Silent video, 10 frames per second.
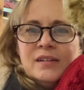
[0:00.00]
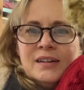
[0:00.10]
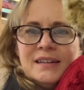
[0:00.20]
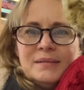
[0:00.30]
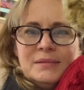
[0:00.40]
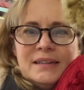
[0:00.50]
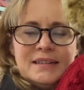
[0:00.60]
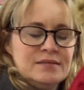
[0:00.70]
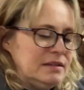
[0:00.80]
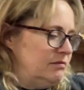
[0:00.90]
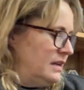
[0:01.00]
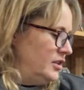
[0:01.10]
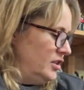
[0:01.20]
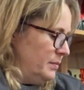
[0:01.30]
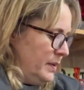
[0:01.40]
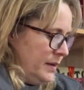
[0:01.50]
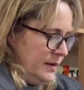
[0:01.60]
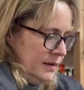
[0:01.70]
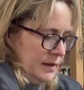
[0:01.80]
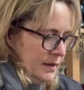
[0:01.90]
look at him with his lovely red jumper
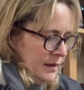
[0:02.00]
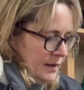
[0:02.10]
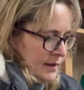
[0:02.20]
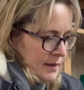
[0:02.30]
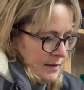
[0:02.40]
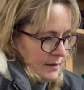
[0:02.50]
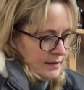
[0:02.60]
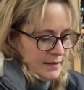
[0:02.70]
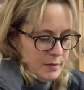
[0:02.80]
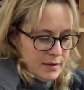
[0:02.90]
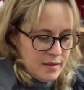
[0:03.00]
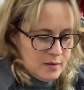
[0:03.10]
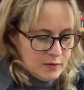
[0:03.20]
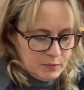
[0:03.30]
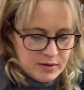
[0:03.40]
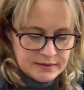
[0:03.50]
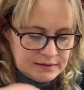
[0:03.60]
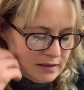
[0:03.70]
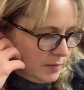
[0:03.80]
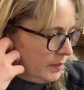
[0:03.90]
so I'll get those priced
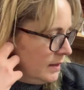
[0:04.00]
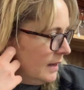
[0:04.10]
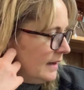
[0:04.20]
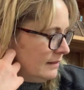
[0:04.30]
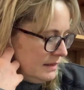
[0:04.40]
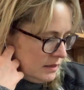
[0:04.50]
up and out in